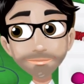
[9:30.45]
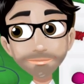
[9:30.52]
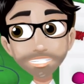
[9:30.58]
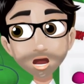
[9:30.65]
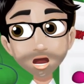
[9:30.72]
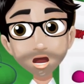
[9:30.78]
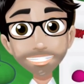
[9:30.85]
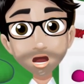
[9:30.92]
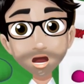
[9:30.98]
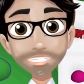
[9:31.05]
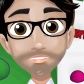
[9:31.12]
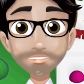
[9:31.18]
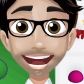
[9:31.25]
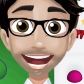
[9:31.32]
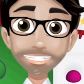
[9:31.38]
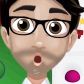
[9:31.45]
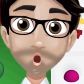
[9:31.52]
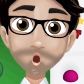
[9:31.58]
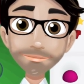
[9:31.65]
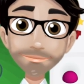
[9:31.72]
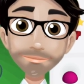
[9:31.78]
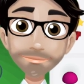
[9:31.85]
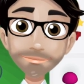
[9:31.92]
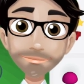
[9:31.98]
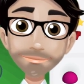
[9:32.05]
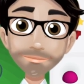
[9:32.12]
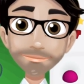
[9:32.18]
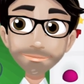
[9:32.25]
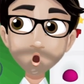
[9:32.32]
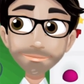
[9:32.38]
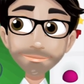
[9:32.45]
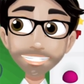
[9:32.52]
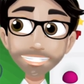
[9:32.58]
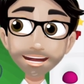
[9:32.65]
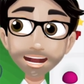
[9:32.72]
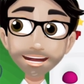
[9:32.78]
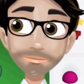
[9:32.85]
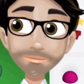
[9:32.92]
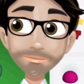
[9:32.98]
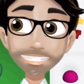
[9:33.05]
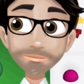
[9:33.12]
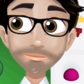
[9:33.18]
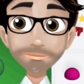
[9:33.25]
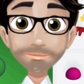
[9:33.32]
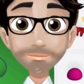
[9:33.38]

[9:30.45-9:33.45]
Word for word: So at this point, you can manipulate it,